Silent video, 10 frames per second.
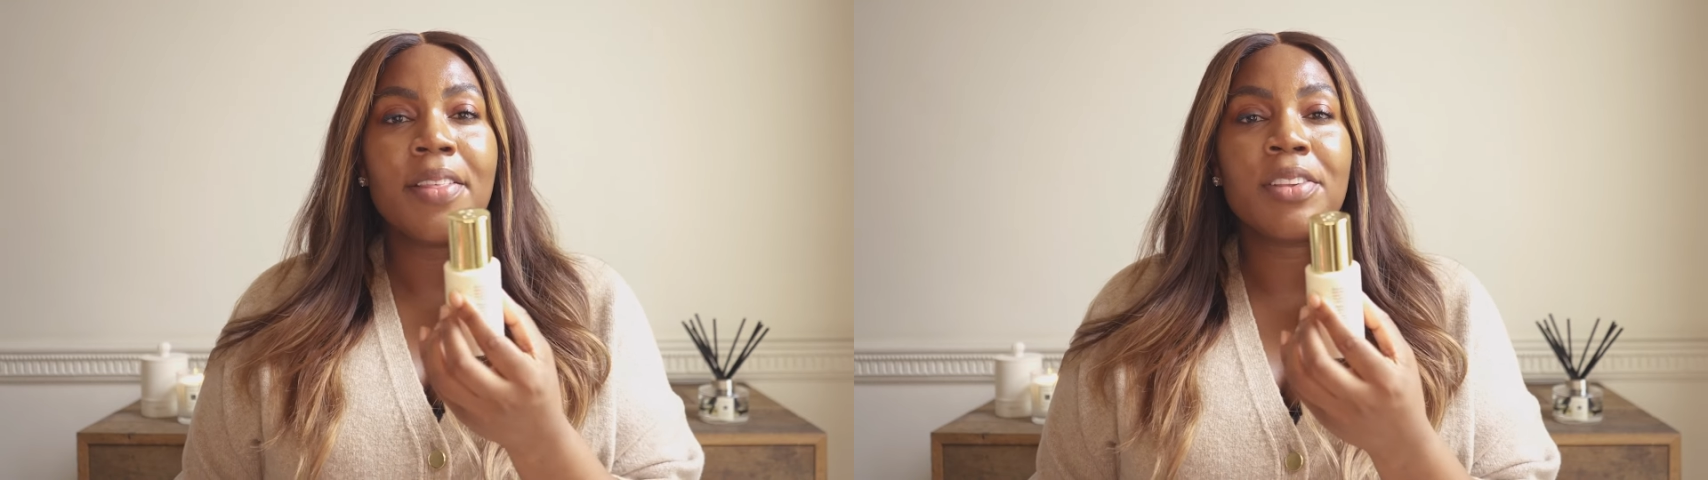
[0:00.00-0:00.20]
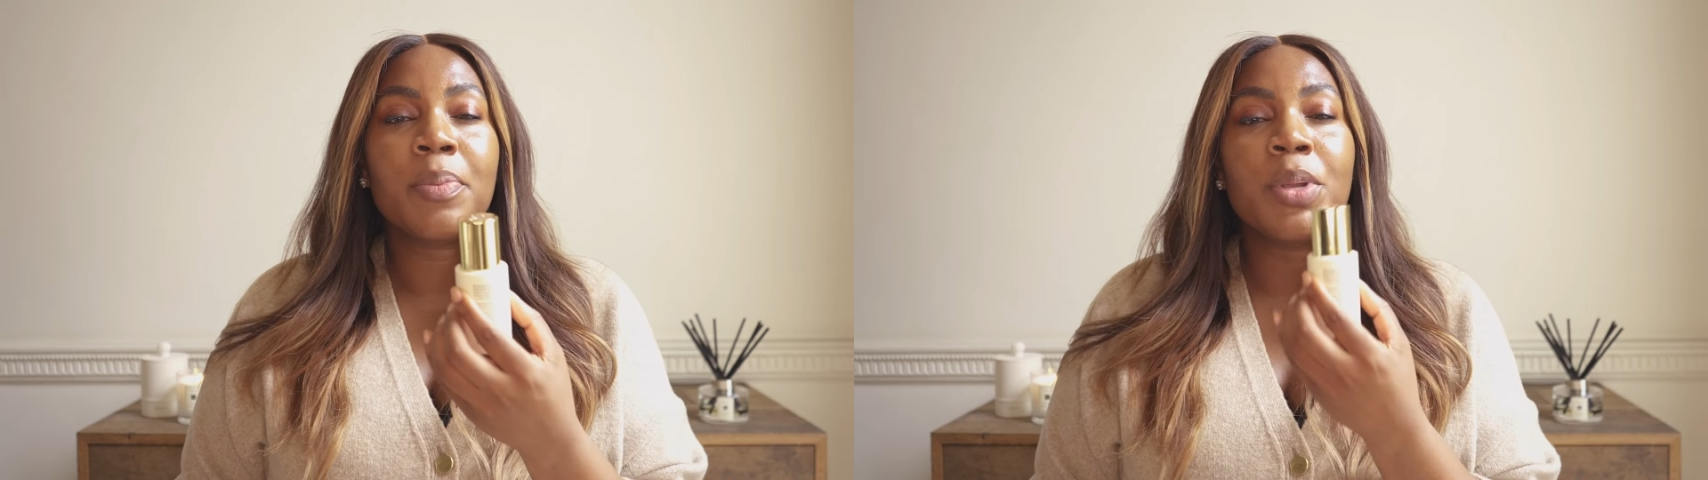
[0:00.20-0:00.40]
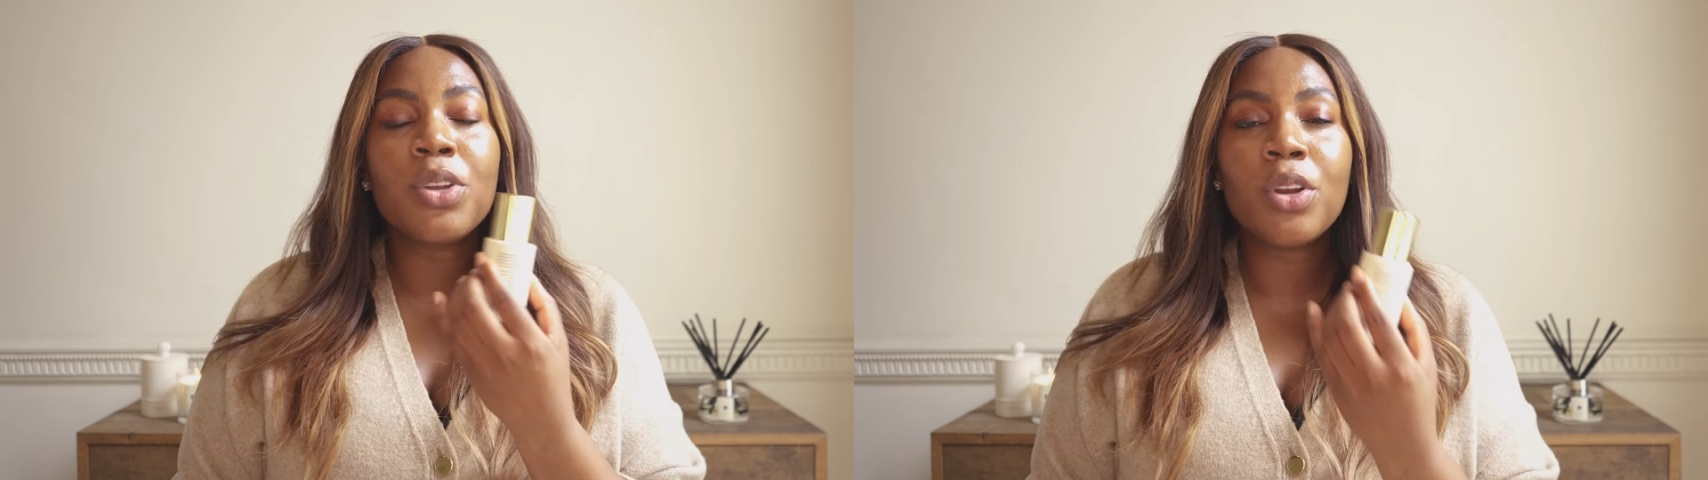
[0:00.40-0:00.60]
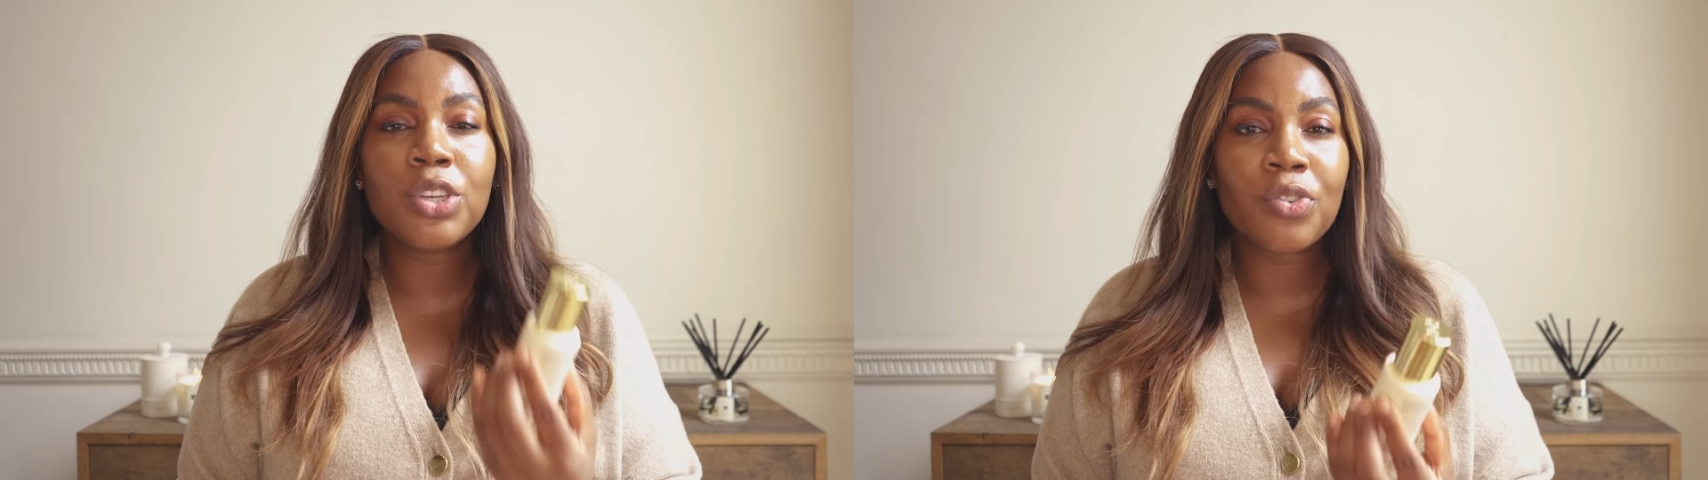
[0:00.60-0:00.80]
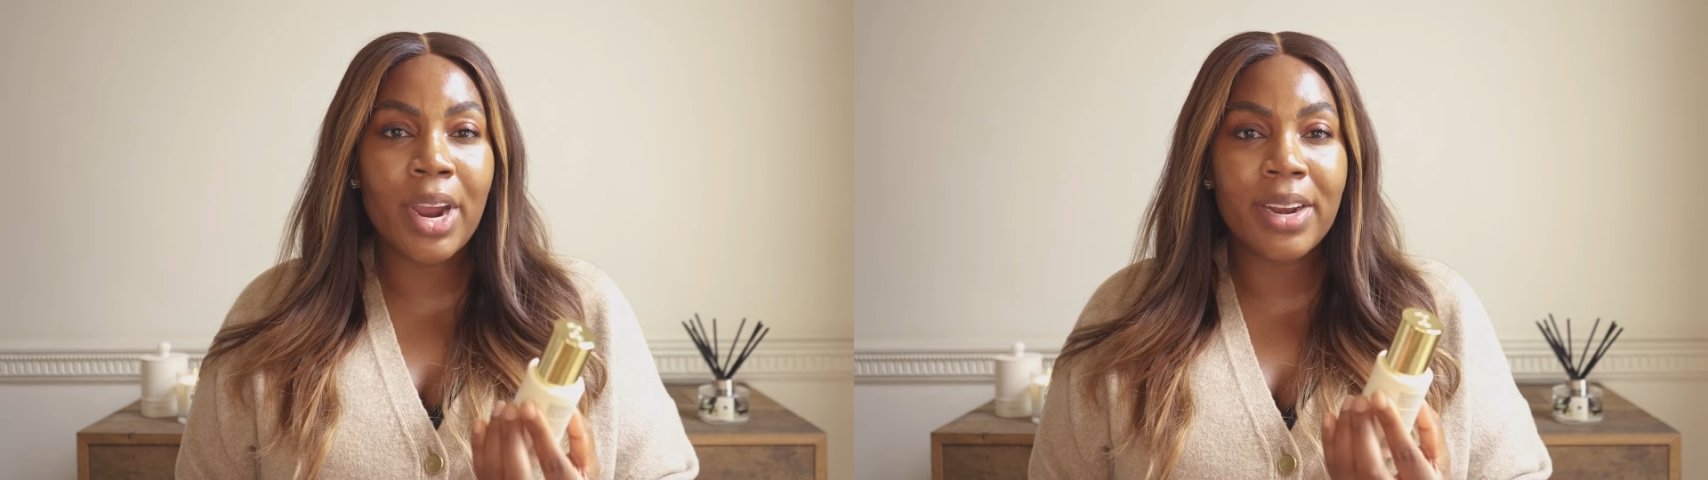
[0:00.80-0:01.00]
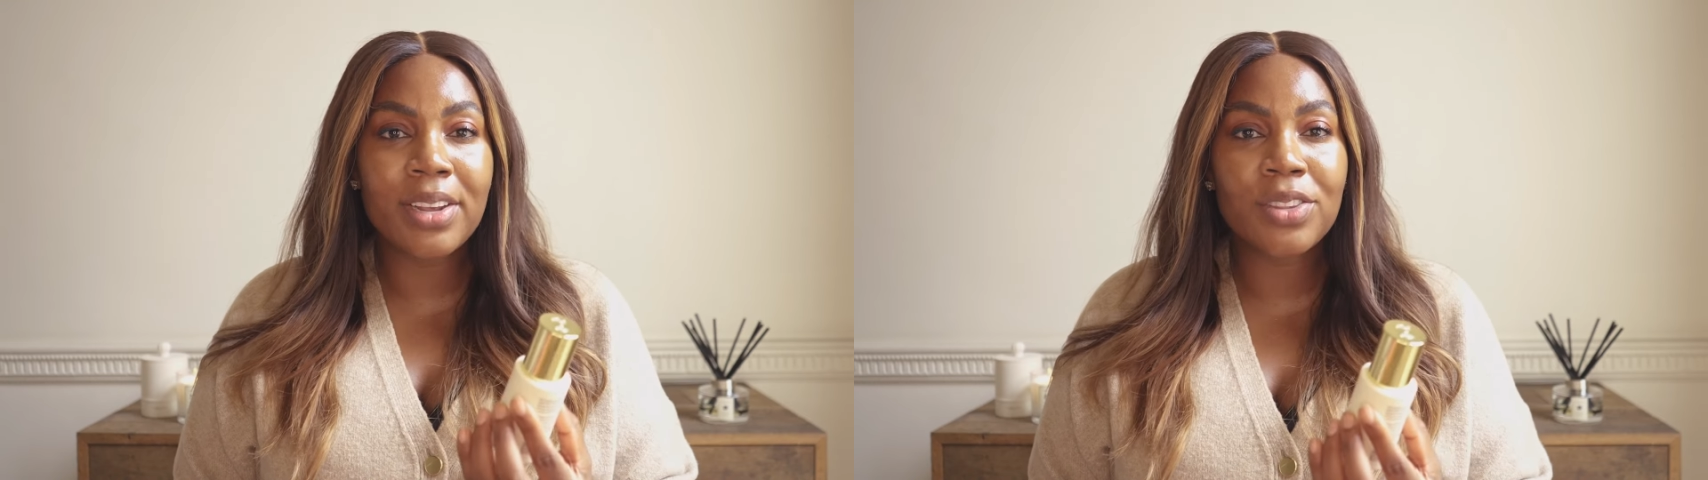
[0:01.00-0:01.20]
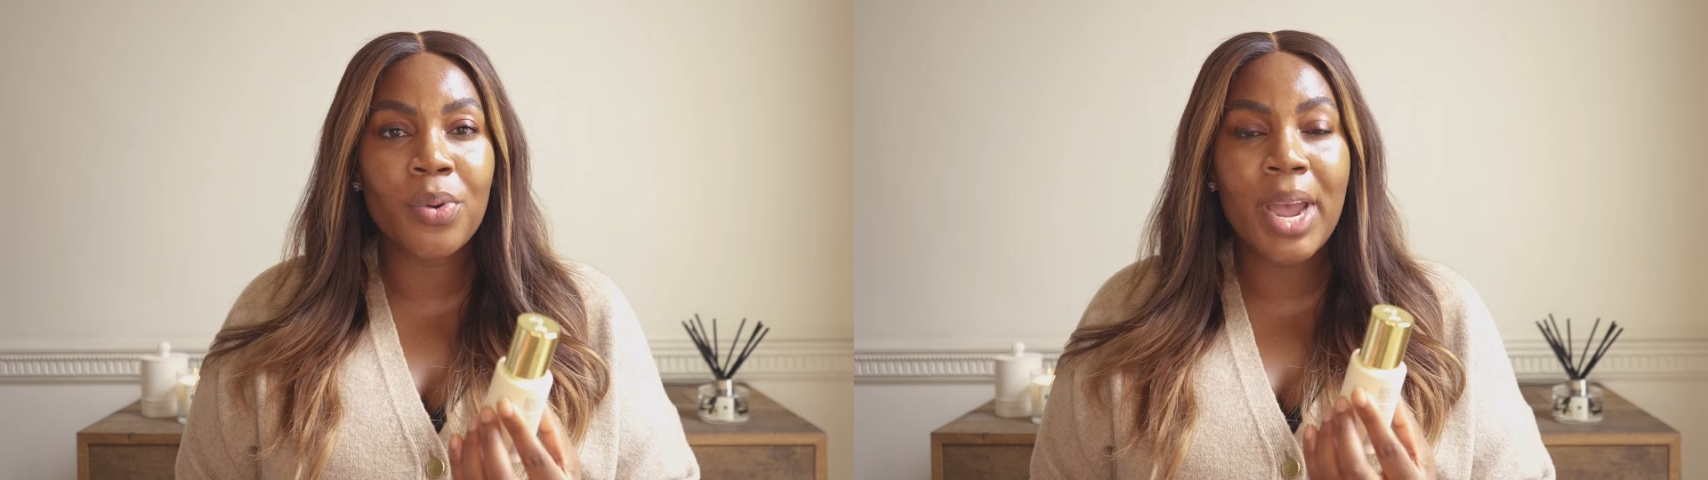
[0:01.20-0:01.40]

there's going to be no dryness